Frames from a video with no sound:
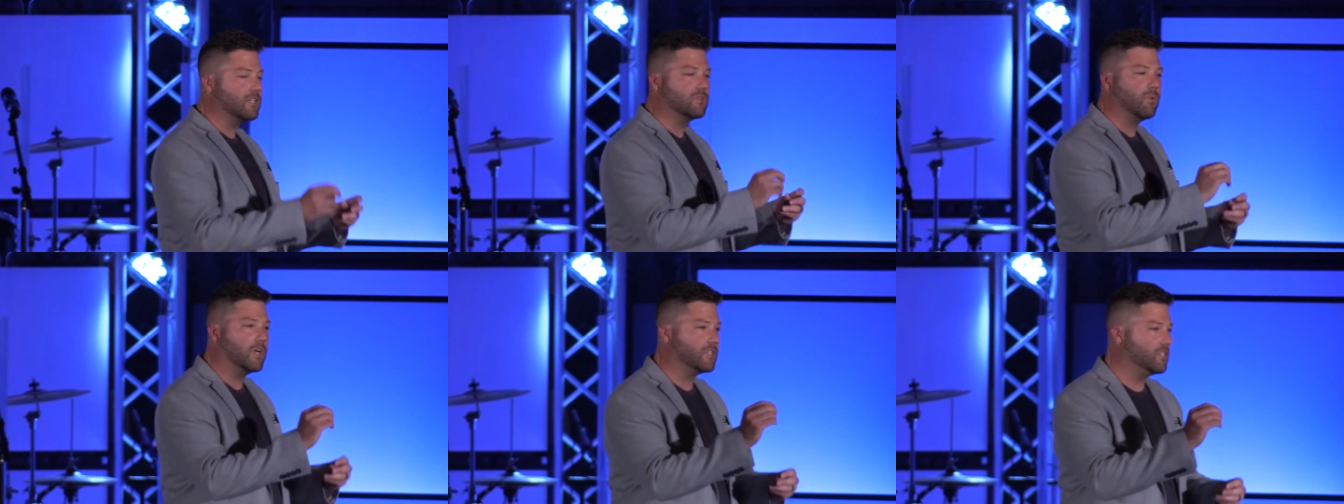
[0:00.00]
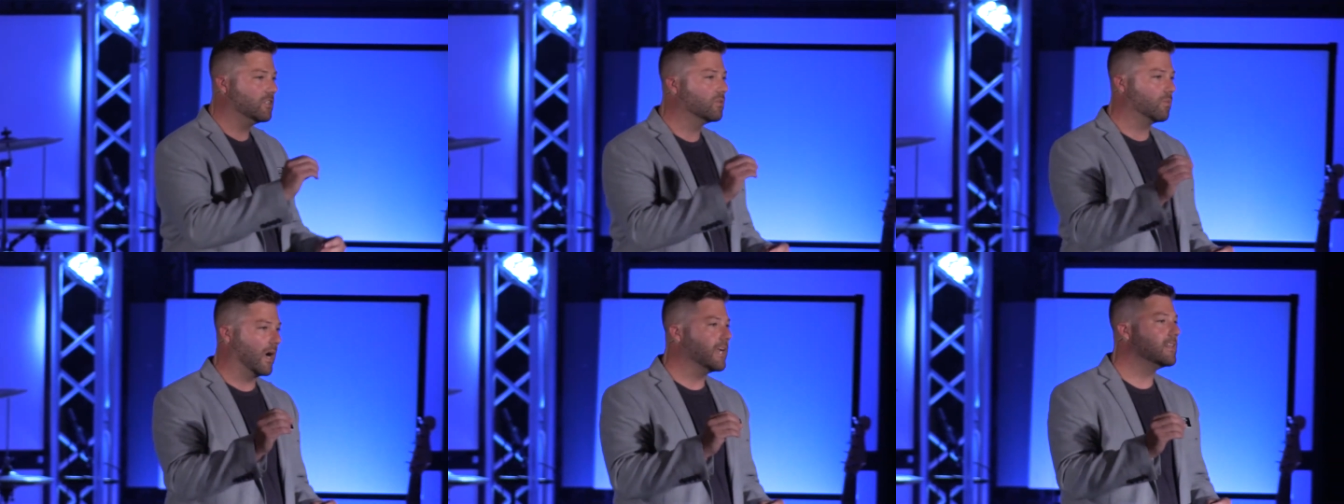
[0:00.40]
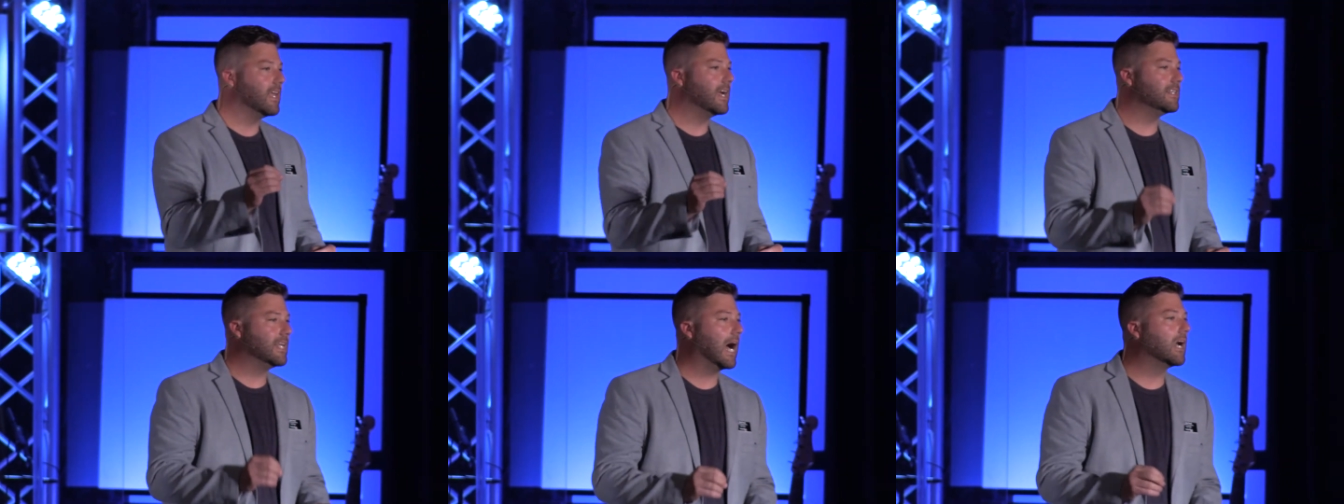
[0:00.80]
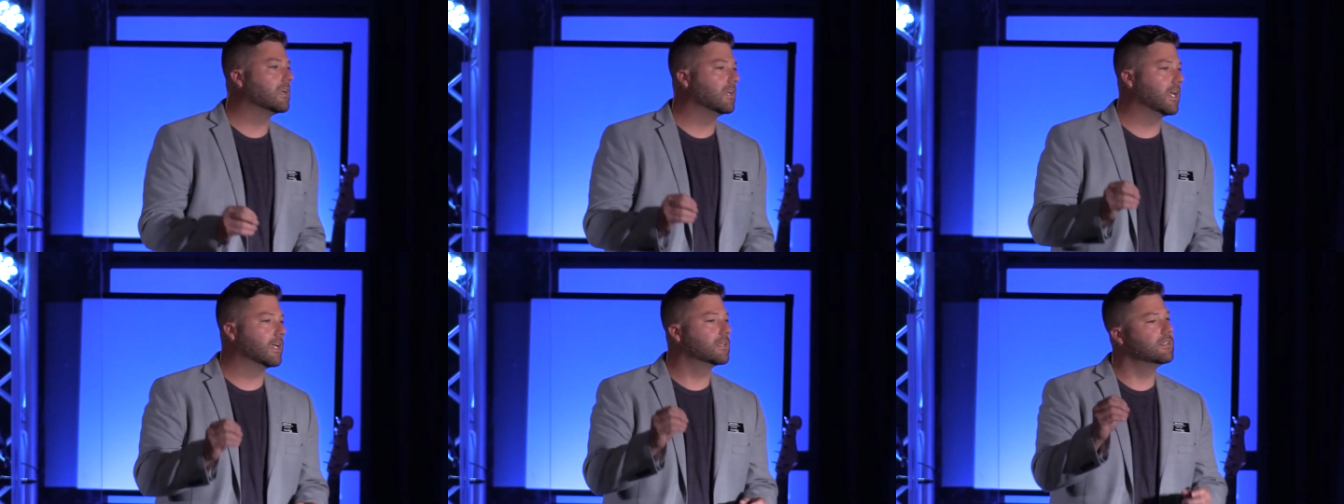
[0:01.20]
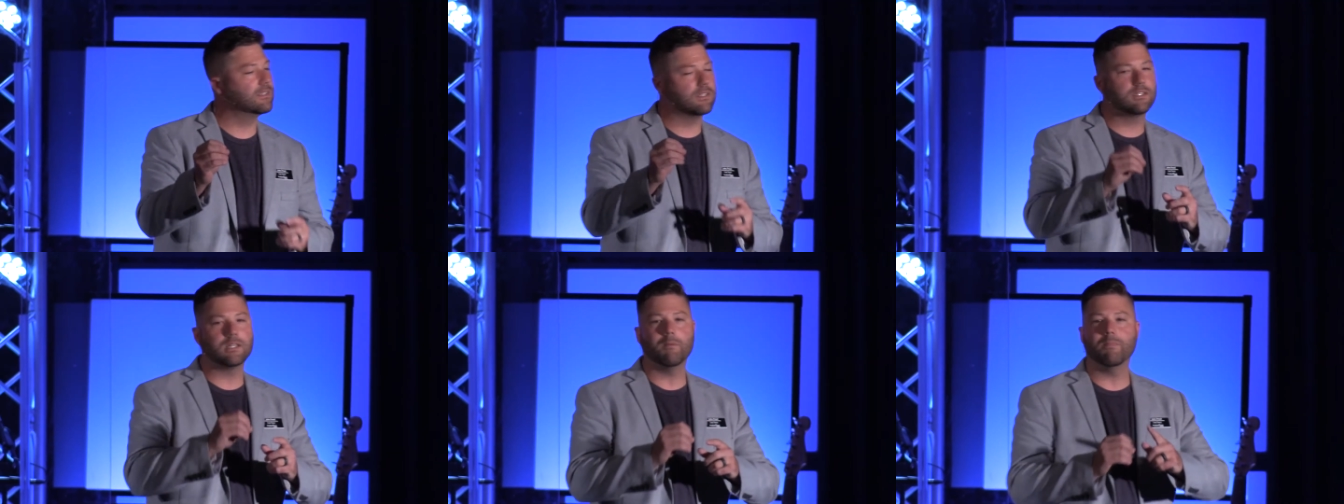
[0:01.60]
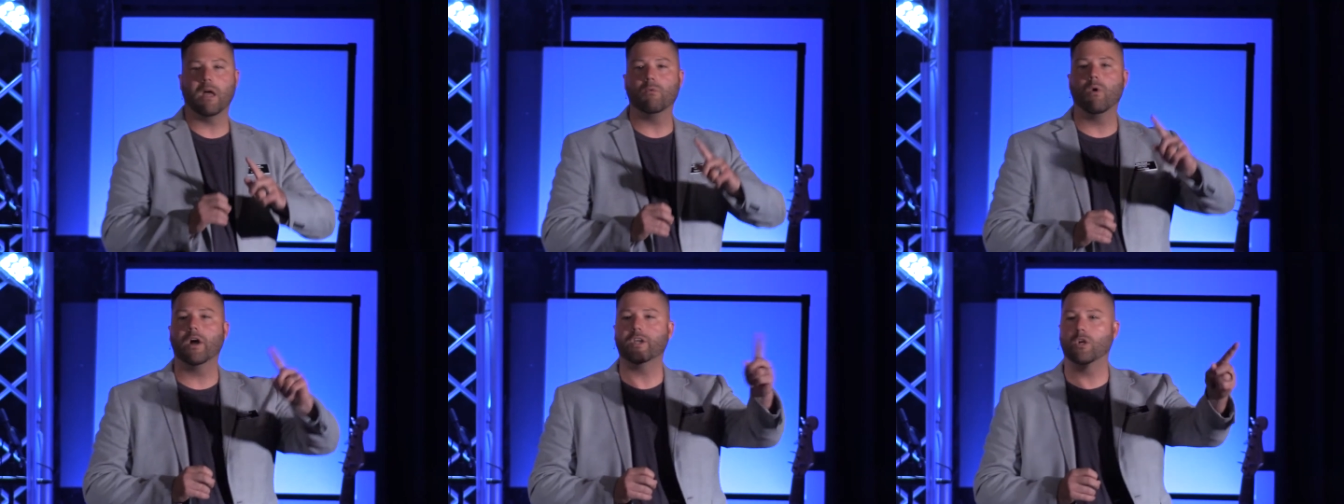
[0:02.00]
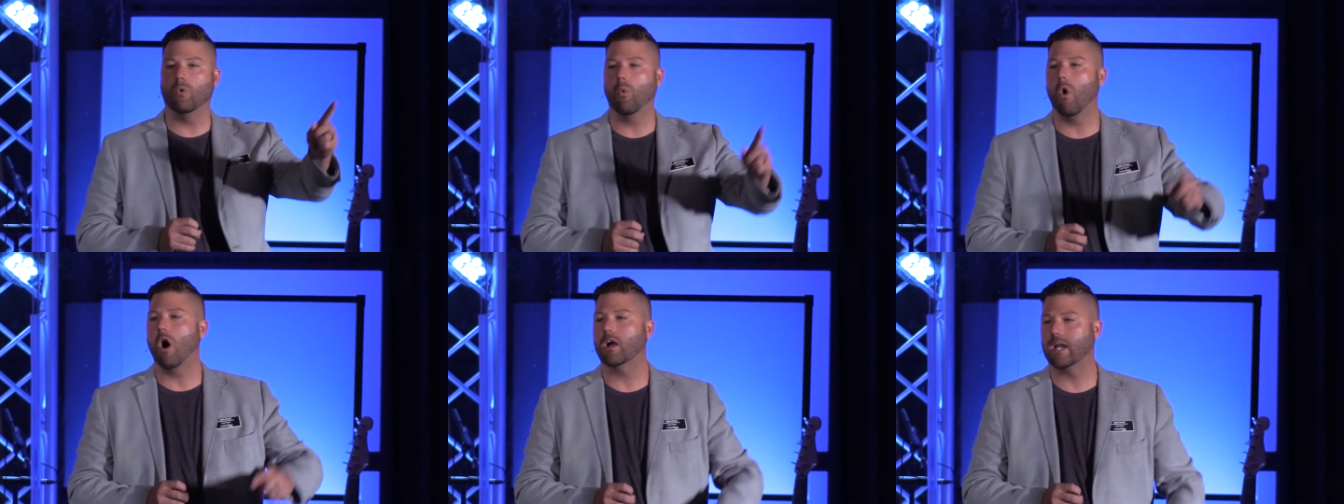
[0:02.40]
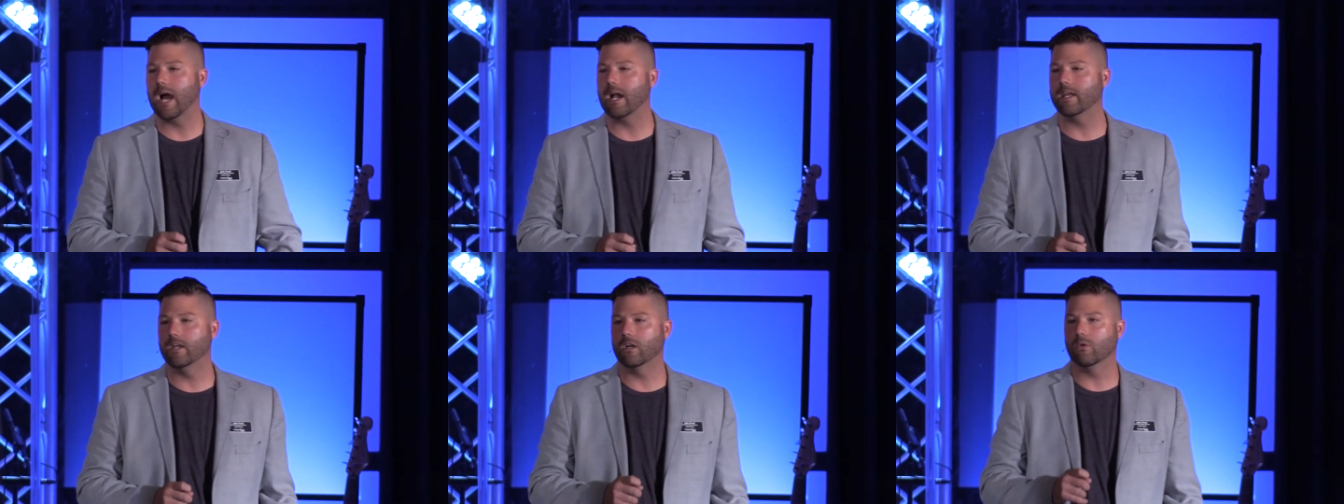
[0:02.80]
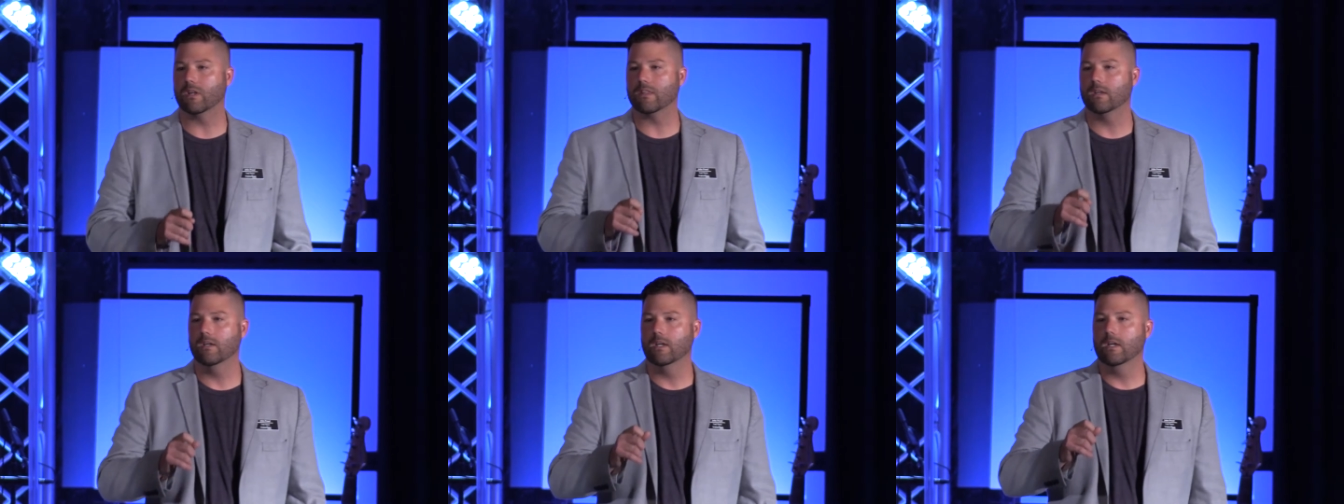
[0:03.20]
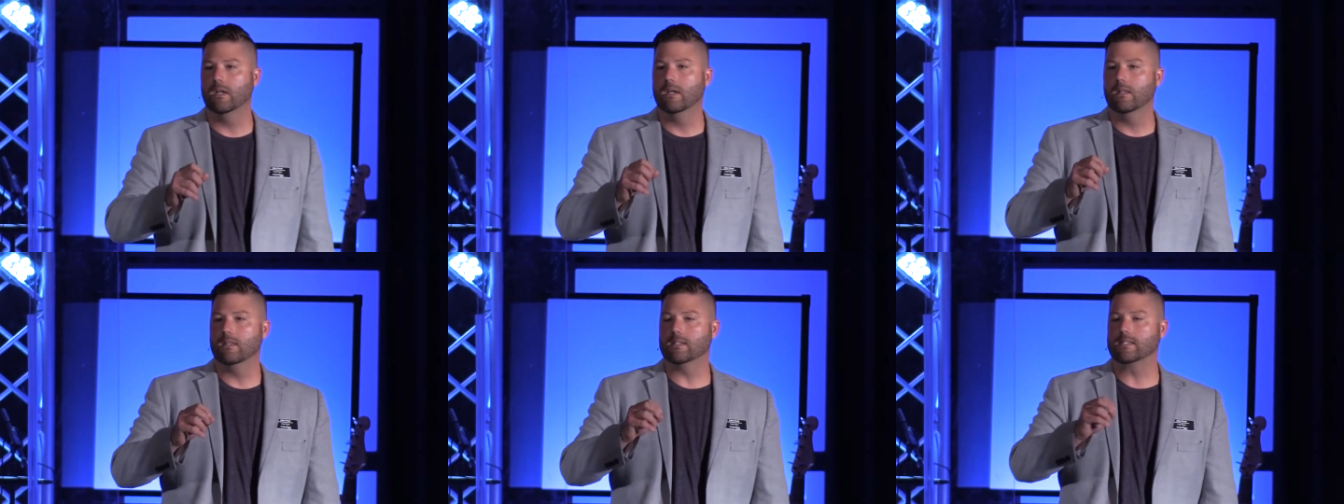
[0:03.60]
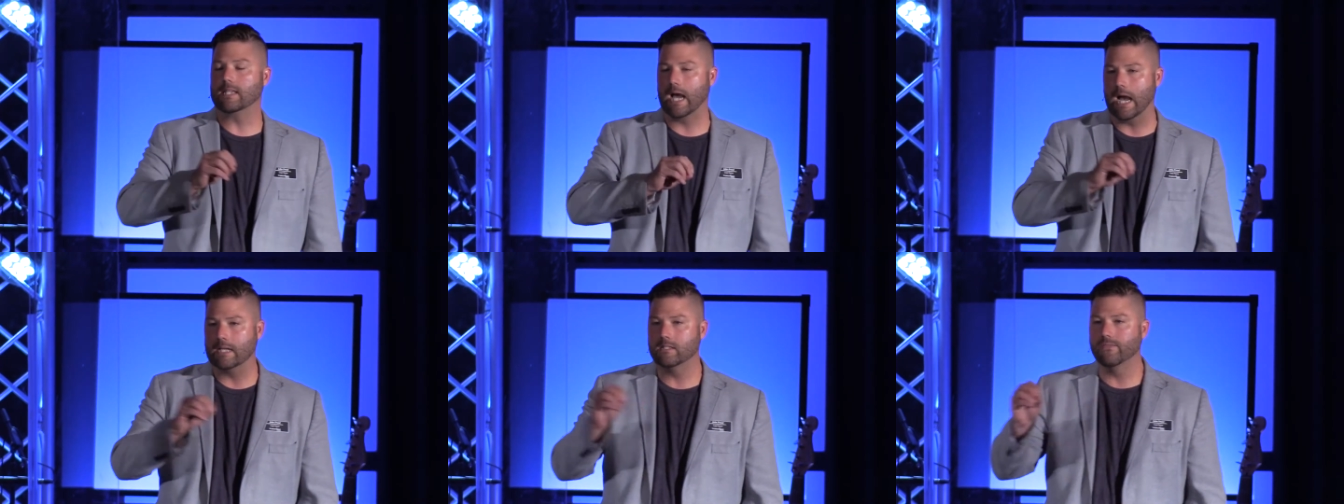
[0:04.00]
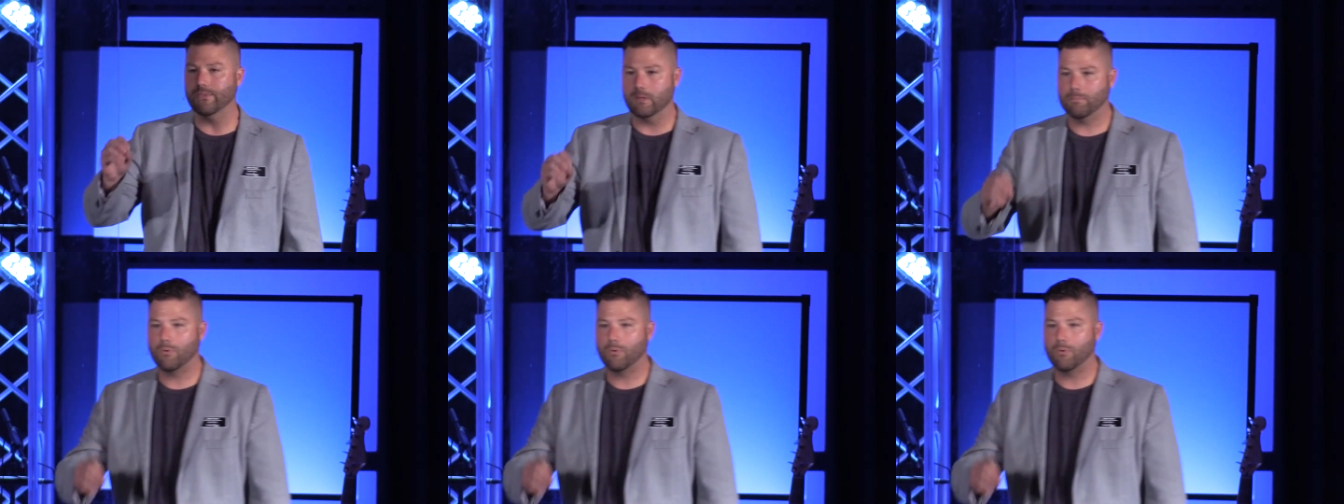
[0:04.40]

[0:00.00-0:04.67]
just want you to write that down today because it's something I want you to walk out of here with. The size of your